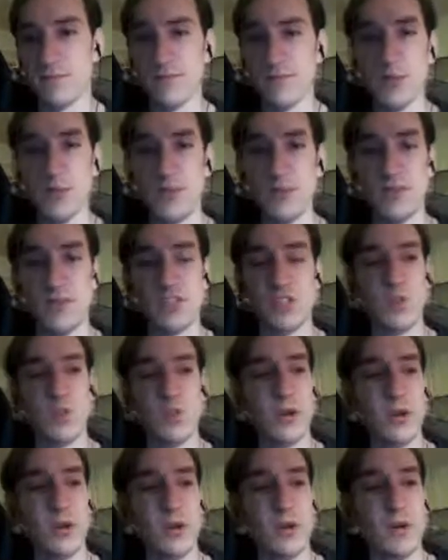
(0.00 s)
me give you a
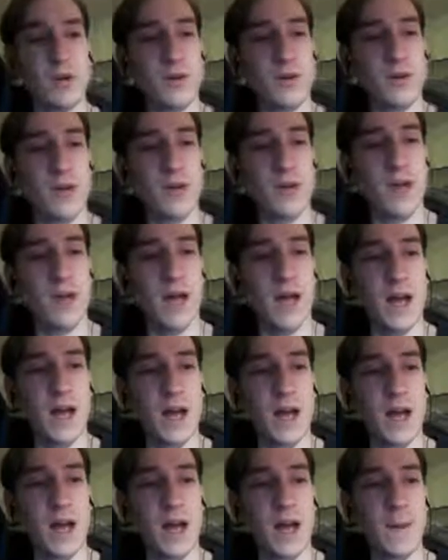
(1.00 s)
spoiler.
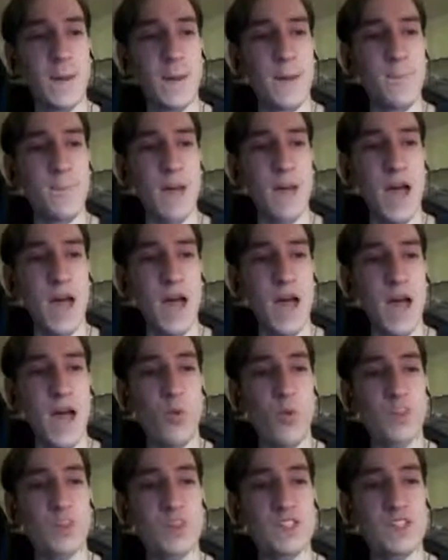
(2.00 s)
I
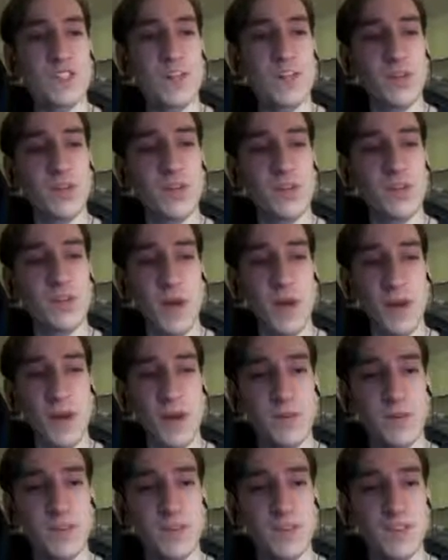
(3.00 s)
won't say much about it
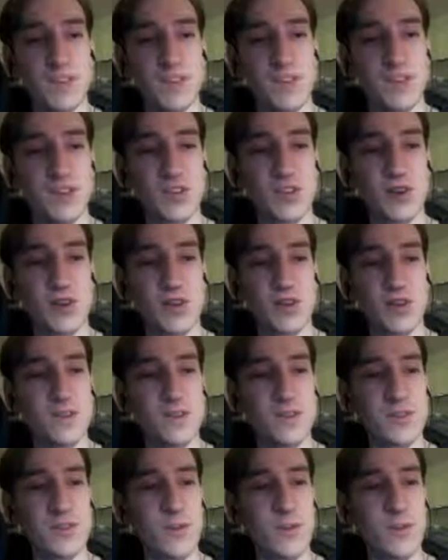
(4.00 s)
because the song
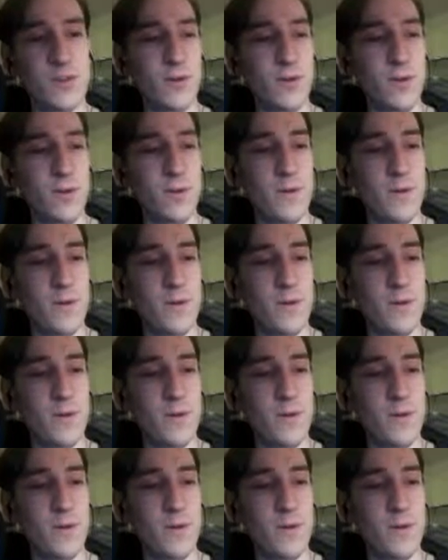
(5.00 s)
is over.